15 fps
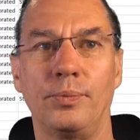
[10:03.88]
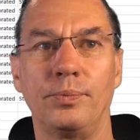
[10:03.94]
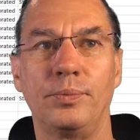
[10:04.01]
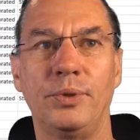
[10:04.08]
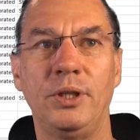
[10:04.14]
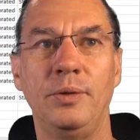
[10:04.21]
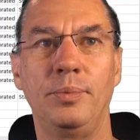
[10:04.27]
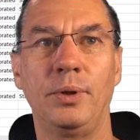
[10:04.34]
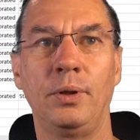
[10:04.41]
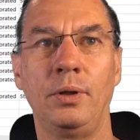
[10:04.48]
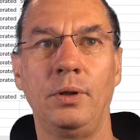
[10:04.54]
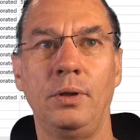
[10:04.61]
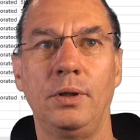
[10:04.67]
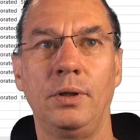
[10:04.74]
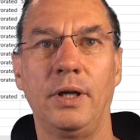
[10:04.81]

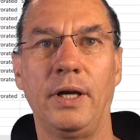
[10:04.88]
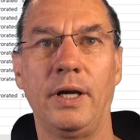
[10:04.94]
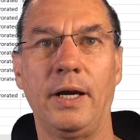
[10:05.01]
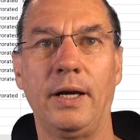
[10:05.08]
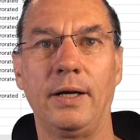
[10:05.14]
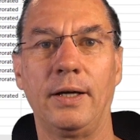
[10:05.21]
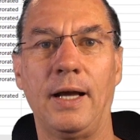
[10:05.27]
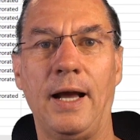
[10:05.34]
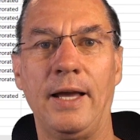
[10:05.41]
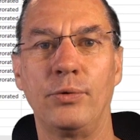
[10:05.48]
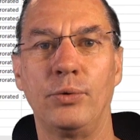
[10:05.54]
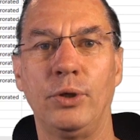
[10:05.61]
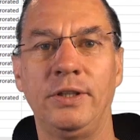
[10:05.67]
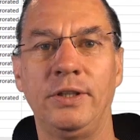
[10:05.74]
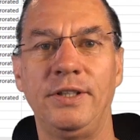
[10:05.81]
people I
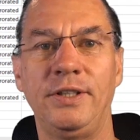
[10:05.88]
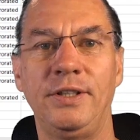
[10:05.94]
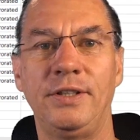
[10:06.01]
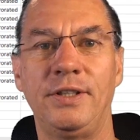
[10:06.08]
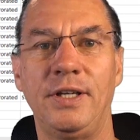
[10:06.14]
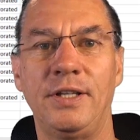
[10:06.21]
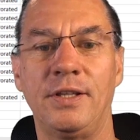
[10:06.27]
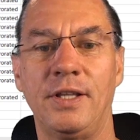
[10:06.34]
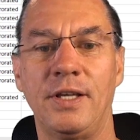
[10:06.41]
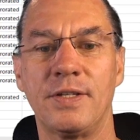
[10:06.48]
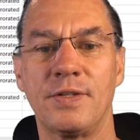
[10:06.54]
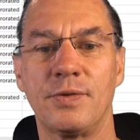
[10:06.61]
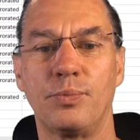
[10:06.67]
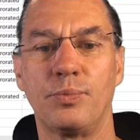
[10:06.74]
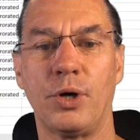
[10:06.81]
will need in
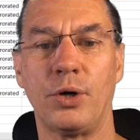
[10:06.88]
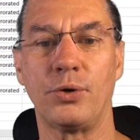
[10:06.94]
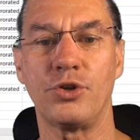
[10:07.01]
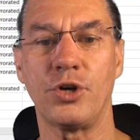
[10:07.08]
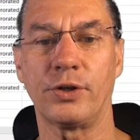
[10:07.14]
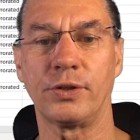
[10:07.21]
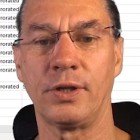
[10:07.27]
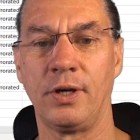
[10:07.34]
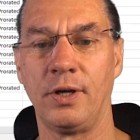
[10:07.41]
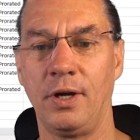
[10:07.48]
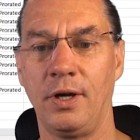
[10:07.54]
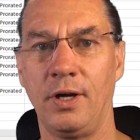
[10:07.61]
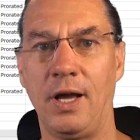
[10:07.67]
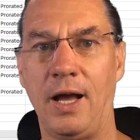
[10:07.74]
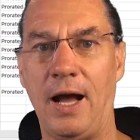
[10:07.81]
this project.
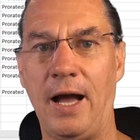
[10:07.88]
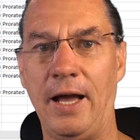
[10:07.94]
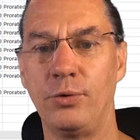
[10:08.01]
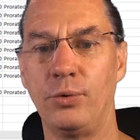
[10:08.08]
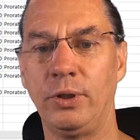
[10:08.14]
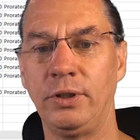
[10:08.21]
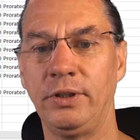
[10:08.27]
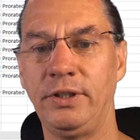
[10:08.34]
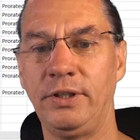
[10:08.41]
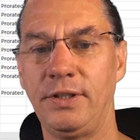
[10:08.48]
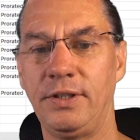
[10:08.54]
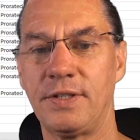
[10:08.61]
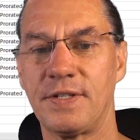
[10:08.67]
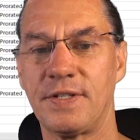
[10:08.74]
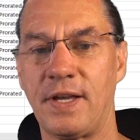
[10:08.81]
I will
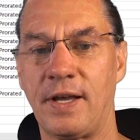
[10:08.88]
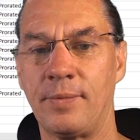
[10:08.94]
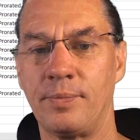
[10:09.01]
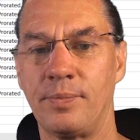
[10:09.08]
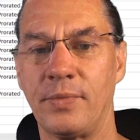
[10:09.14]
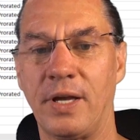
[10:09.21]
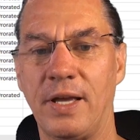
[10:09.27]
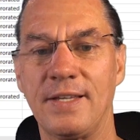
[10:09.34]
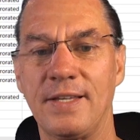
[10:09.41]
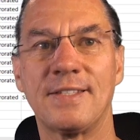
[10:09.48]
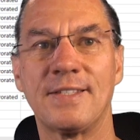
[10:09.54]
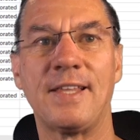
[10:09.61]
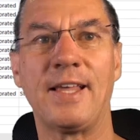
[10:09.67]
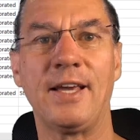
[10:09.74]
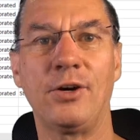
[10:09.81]
need some
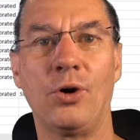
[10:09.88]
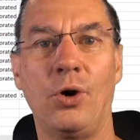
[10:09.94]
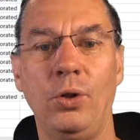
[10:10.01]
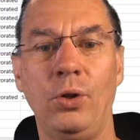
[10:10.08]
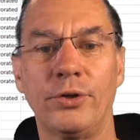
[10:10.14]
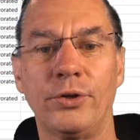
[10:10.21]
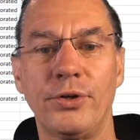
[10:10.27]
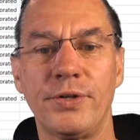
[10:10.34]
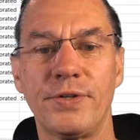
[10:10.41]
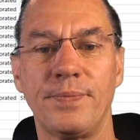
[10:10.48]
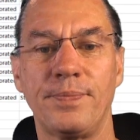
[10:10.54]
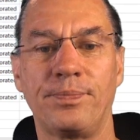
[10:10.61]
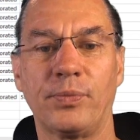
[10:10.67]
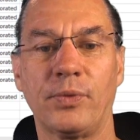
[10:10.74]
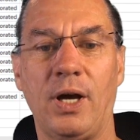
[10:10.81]
stakeholders.
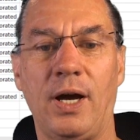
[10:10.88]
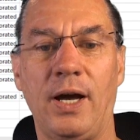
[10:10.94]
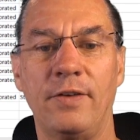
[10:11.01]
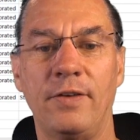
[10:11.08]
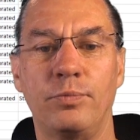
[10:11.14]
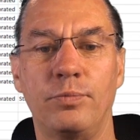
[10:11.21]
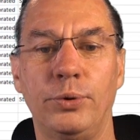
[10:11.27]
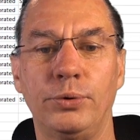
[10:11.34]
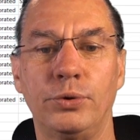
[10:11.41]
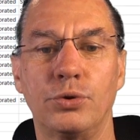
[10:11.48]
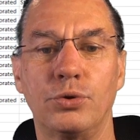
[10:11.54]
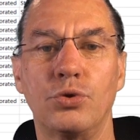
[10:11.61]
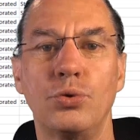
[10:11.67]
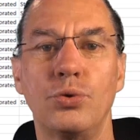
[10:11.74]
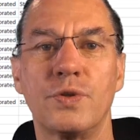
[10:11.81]
I've put
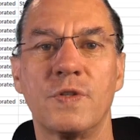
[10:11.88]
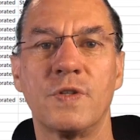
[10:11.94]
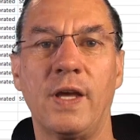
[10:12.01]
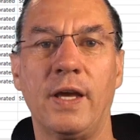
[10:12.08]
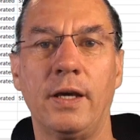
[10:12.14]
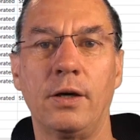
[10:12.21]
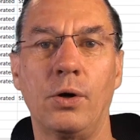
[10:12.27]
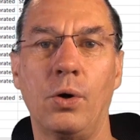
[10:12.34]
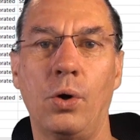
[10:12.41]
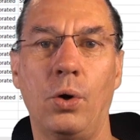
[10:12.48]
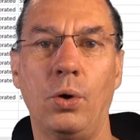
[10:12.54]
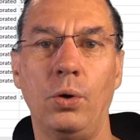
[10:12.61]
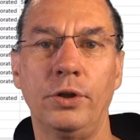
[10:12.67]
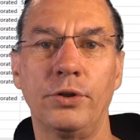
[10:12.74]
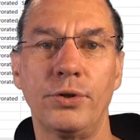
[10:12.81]
two
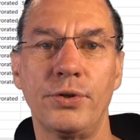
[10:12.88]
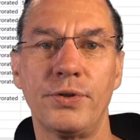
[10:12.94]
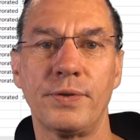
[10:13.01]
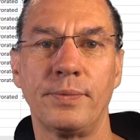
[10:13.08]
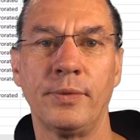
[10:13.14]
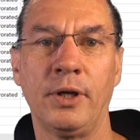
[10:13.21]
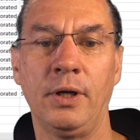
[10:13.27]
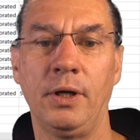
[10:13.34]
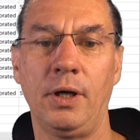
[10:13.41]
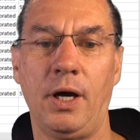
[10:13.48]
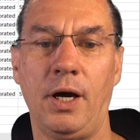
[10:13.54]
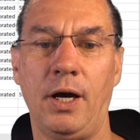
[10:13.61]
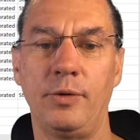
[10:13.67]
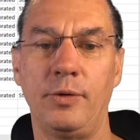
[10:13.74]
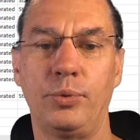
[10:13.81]
stakeholders.
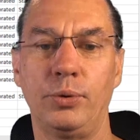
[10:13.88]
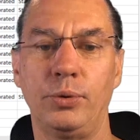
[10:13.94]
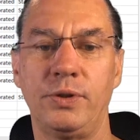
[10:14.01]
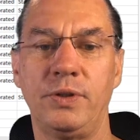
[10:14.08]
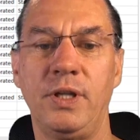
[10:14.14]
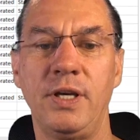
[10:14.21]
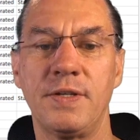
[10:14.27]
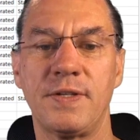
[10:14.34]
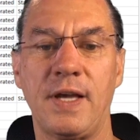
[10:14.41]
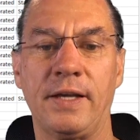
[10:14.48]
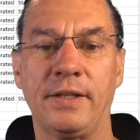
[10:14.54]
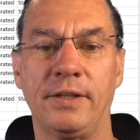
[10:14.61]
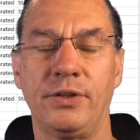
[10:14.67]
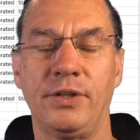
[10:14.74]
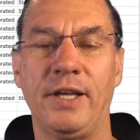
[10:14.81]
I put this
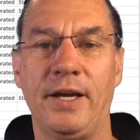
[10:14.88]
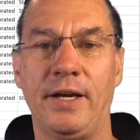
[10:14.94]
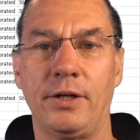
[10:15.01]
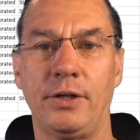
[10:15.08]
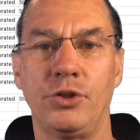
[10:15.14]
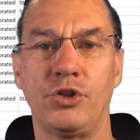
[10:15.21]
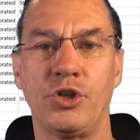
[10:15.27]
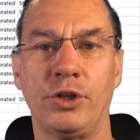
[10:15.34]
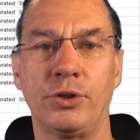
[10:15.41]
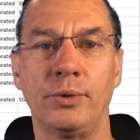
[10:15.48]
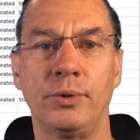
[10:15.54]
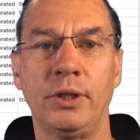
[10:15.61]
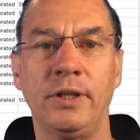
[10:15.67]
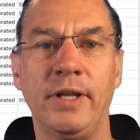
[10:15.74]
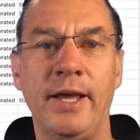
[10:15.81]
under their
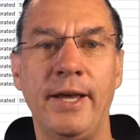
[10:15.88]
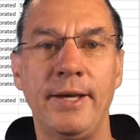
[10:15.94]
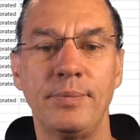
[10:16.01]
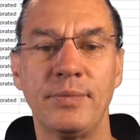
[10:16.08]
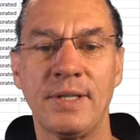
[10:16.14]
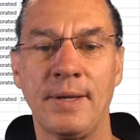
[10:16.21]
general name.